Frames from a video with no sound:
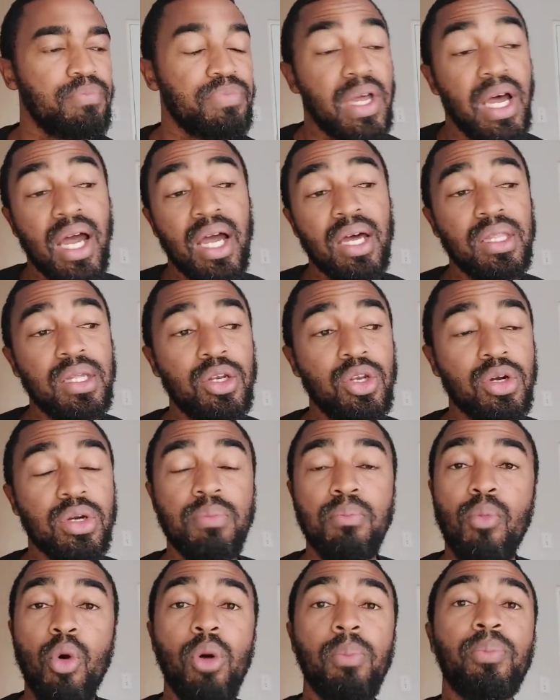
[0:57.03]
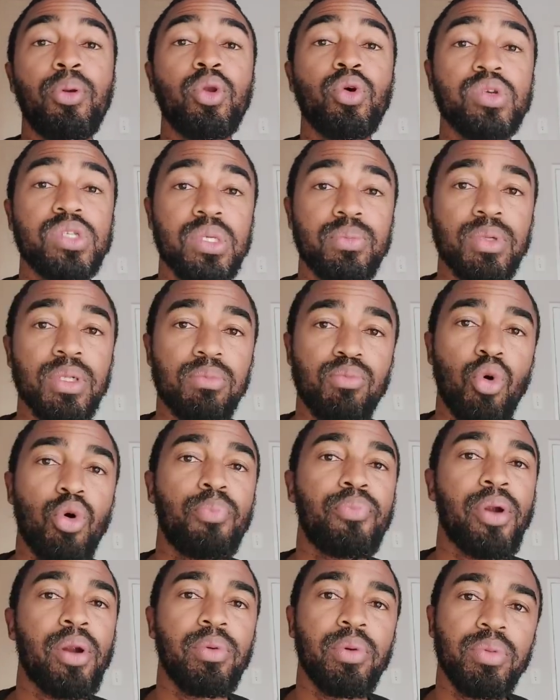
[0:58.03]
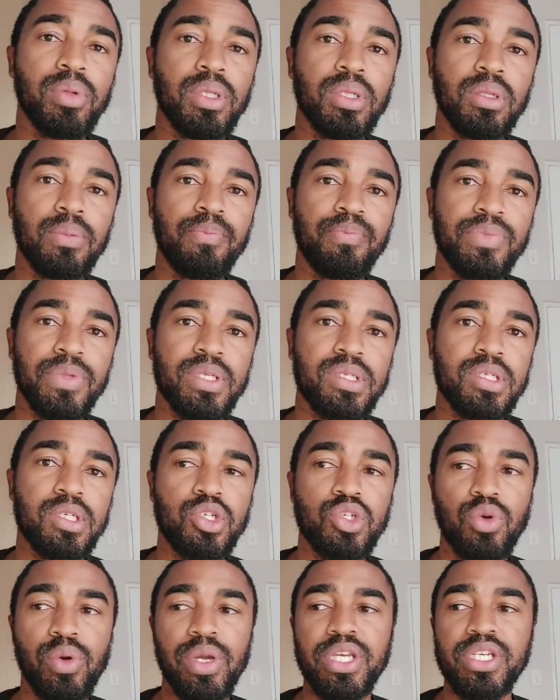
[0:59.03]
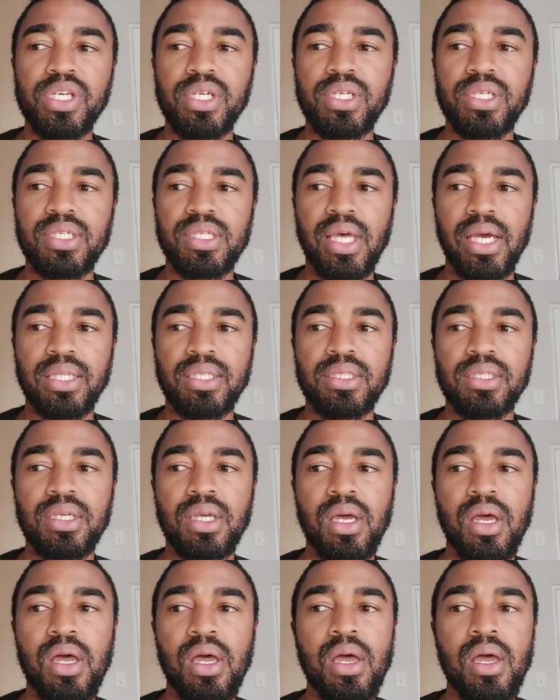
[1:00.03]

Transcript: The other look more plausible, more probable situation is that